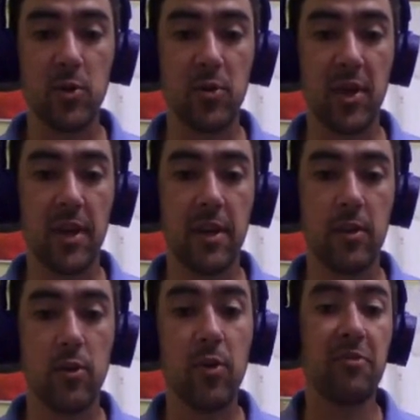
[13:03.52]
to, they
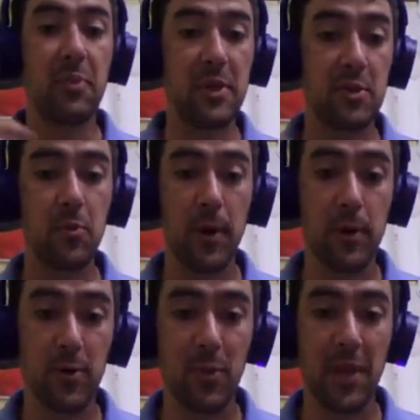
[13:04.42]
who have been to
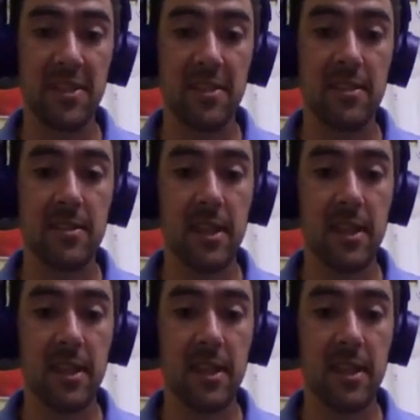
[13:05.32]
both places,